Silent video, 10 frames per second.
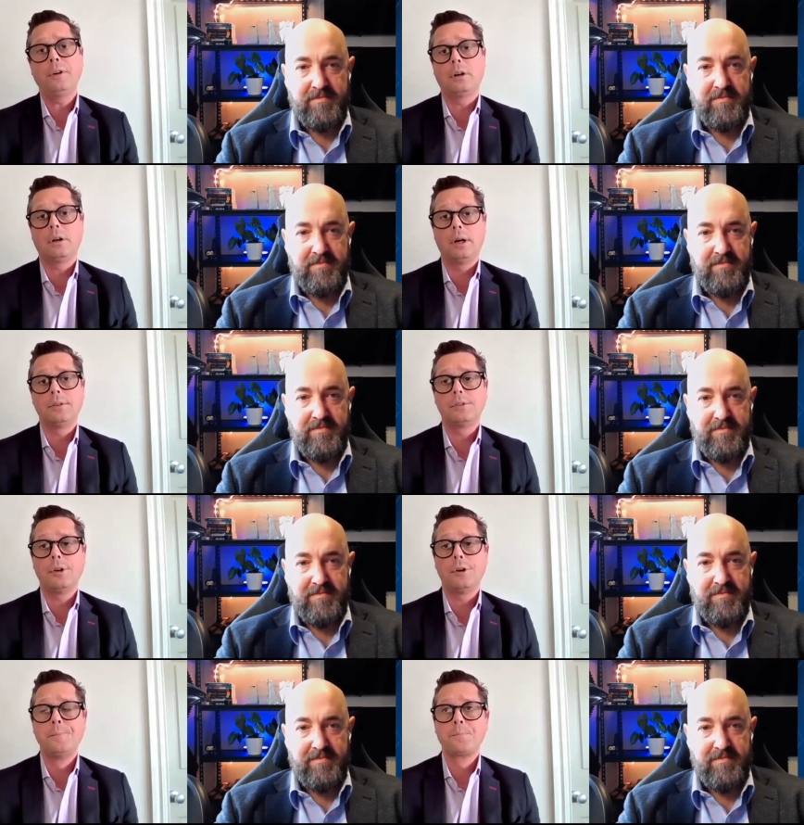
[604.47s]
Speaker 1: clients.
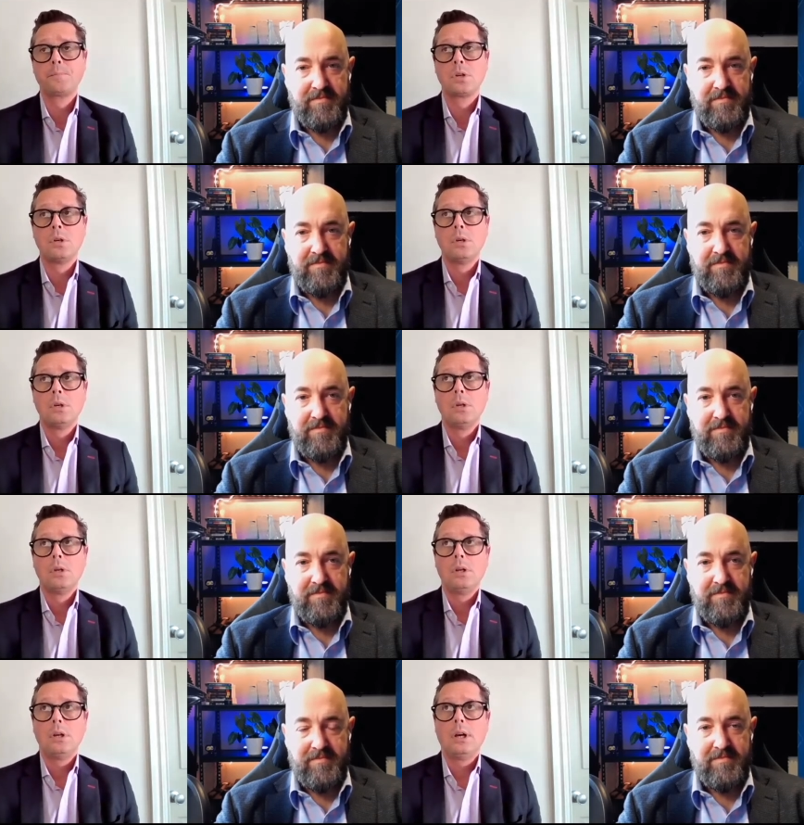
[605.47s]
So,
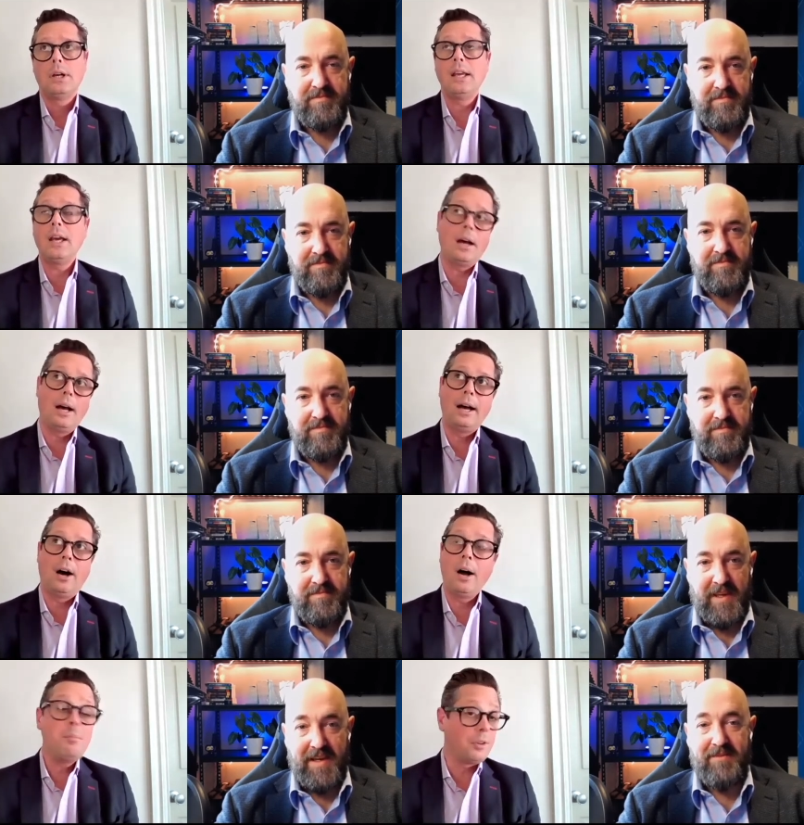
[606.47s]
yeah, uh,
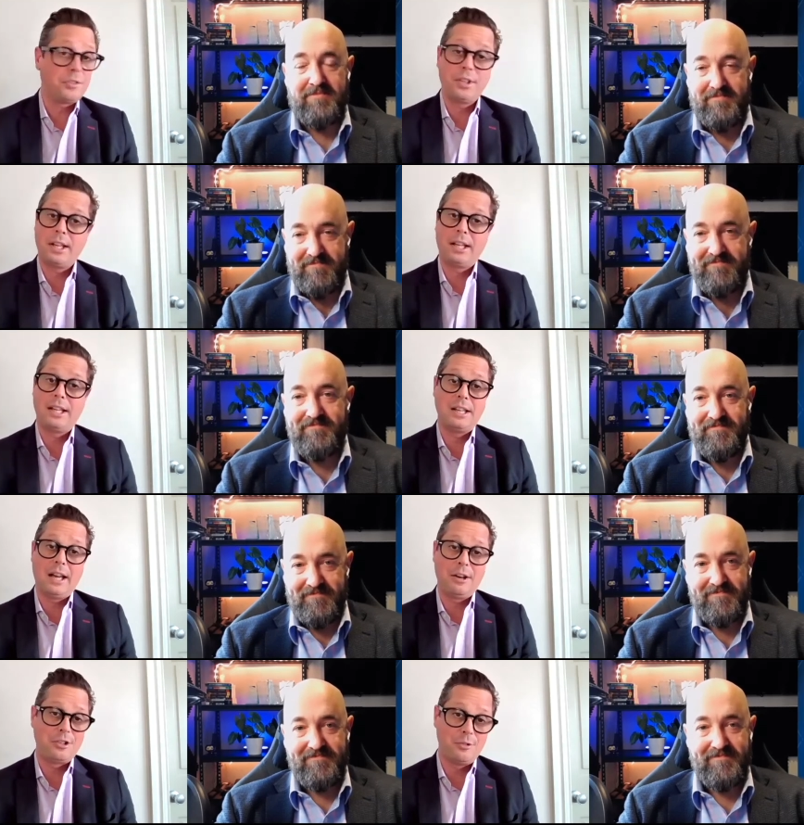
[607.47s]
I'm yeah. not seeing any
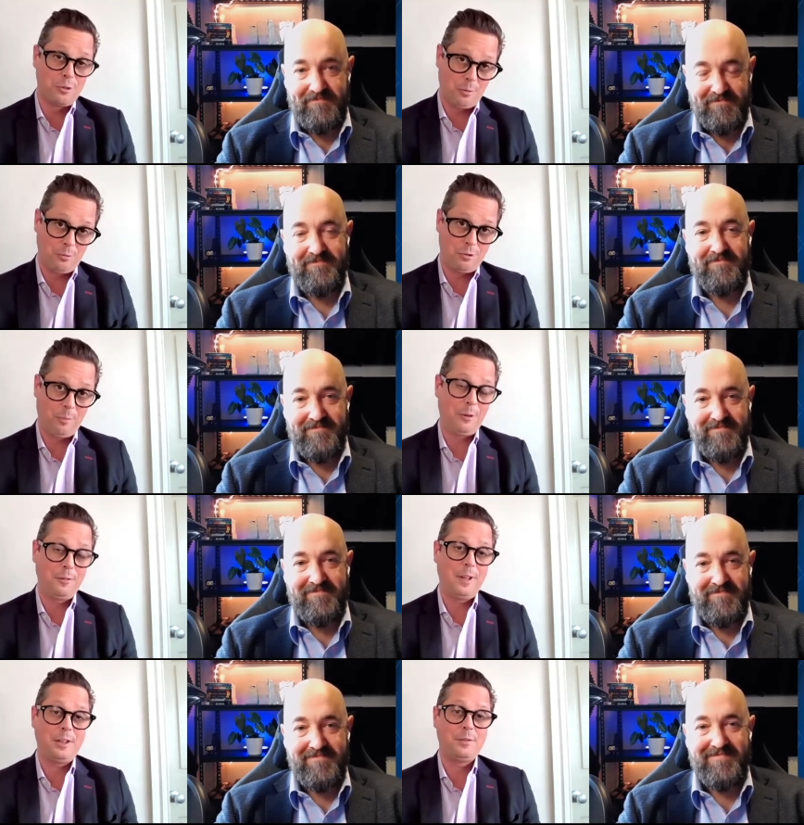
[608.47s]
uh, drop drop
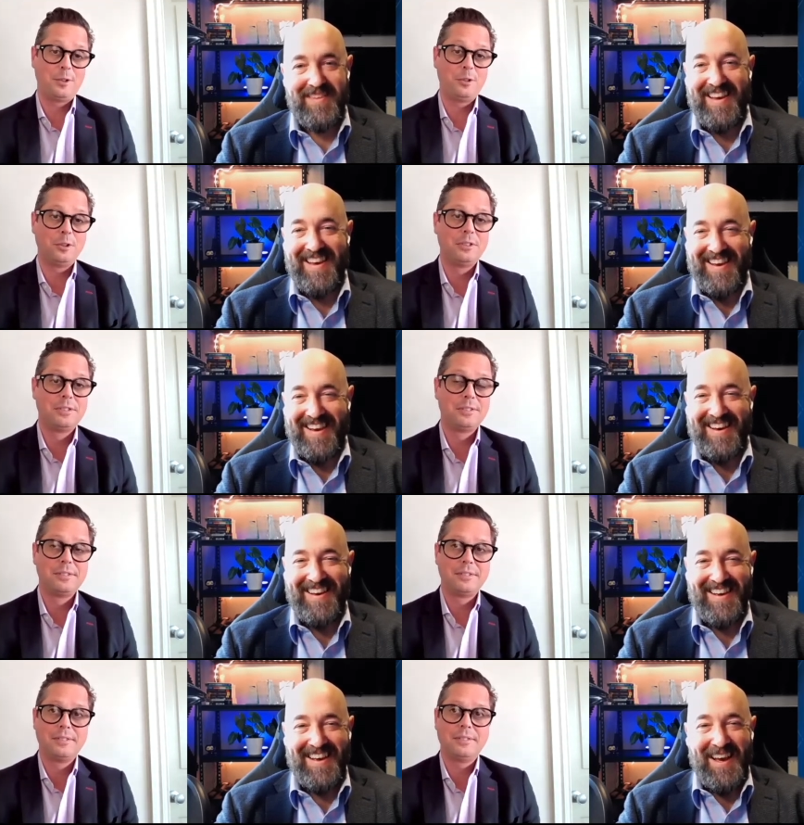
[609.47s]
off. That's for sure. Yeah.
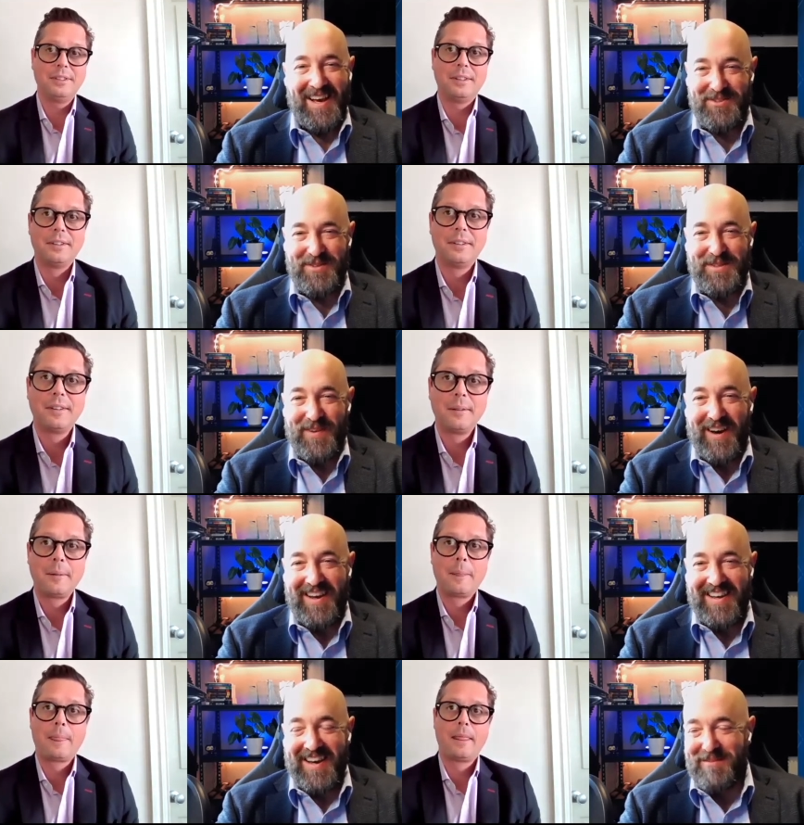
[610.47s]
Speaker 2: yeah. So it's
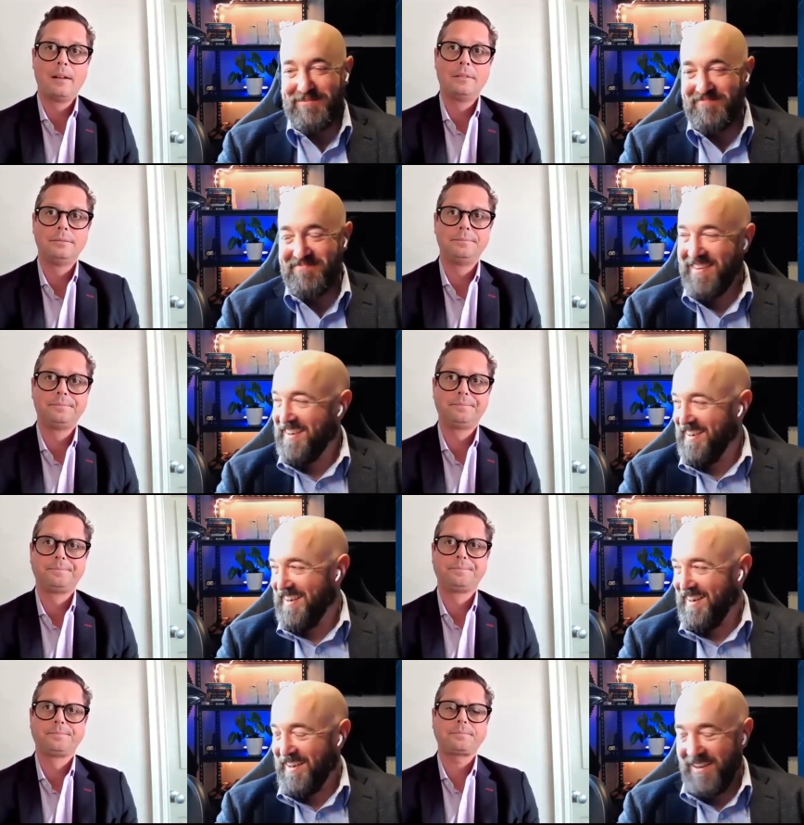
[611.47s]
I um,
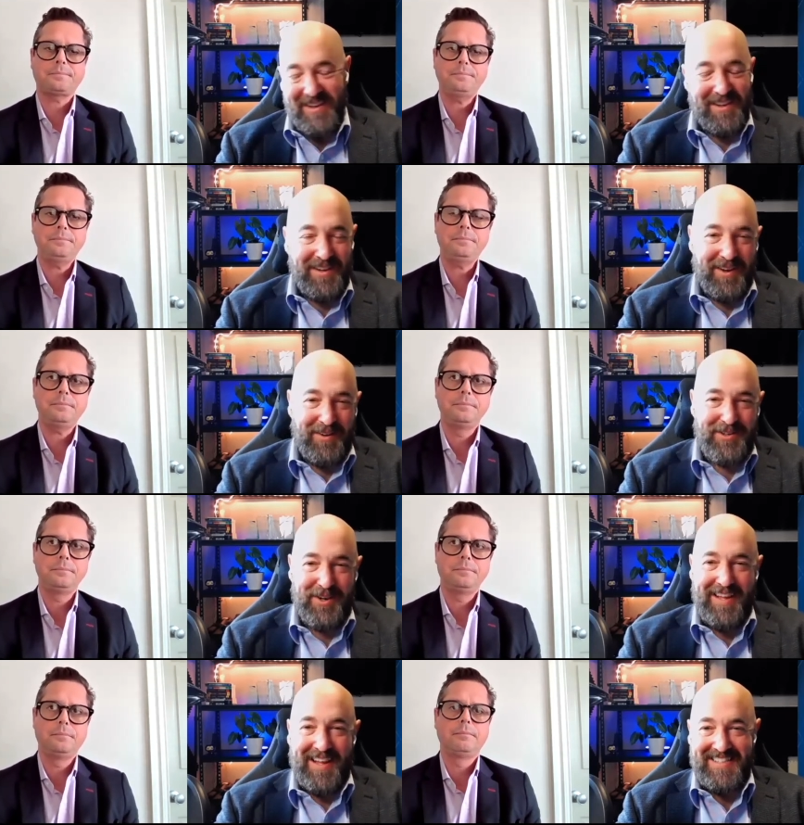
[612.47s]
you know
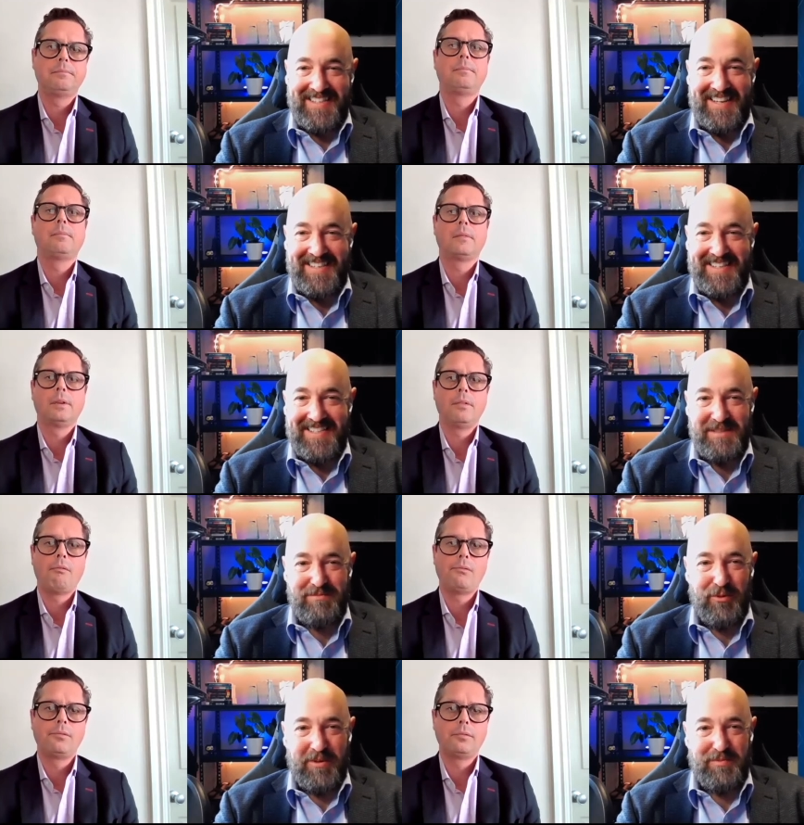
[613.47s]
Tony Alexander does his
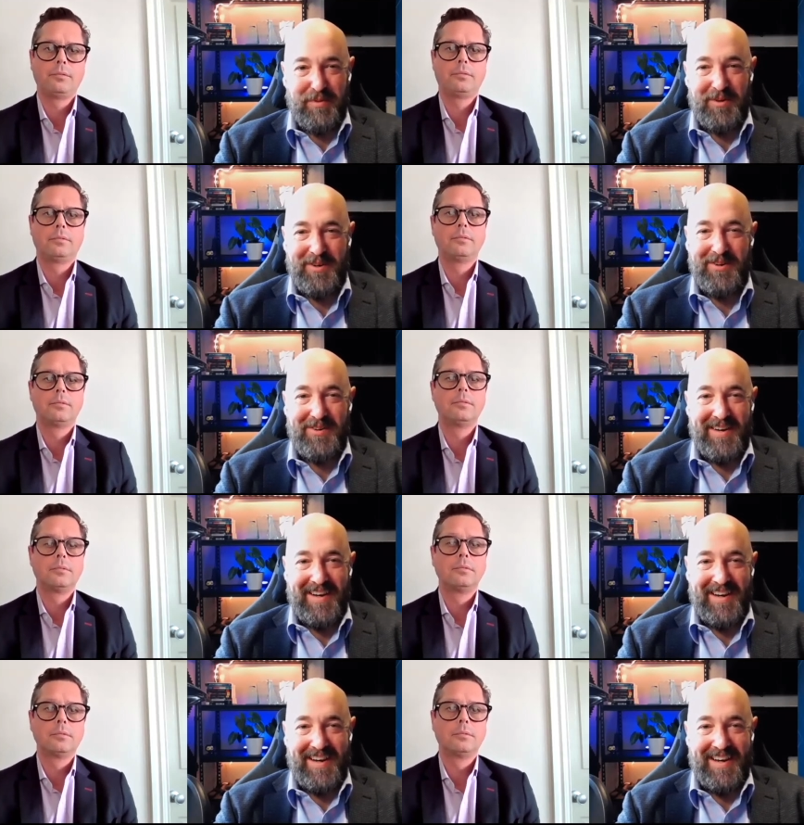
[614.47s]
mortgage broker
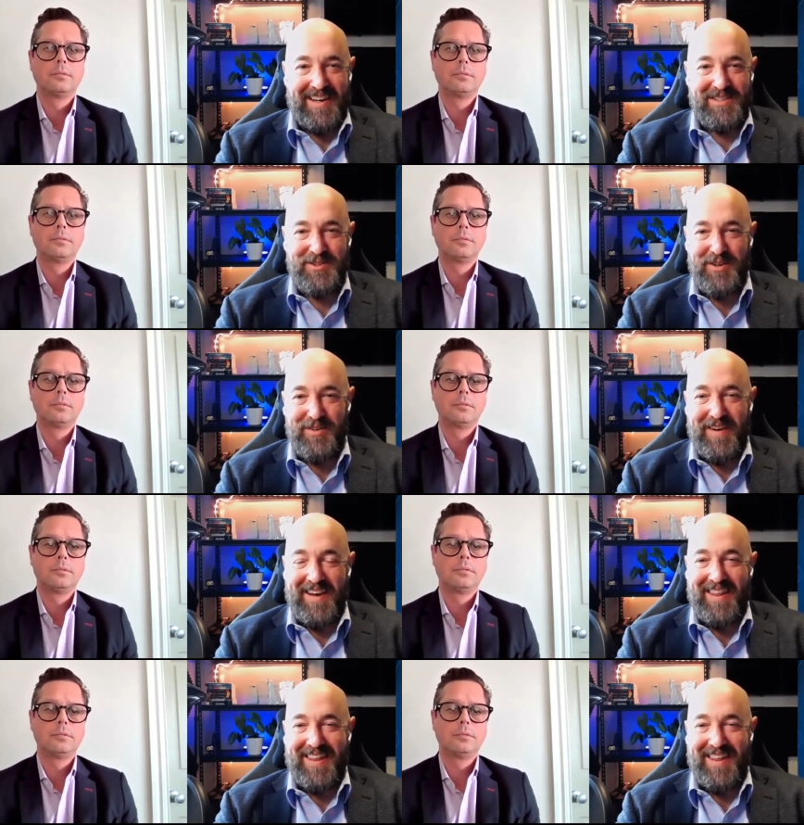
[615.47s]
uh, survey and